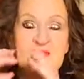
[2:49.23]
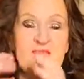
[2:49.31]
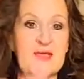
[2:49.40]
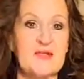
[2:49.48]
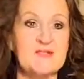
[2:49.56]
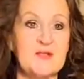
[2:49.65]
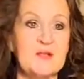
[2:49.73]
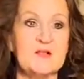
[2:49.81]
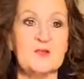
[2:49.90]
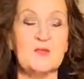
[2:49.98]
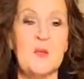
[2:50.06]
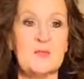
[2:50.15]
that that's a
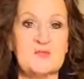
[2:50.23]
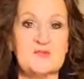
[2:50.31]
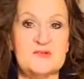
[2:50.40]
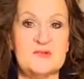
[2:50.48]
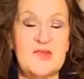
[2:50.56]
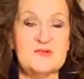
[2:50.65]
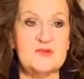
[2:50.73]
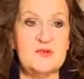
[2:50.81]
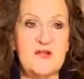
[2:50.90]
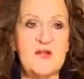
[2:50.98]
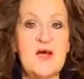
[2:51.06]
clear representation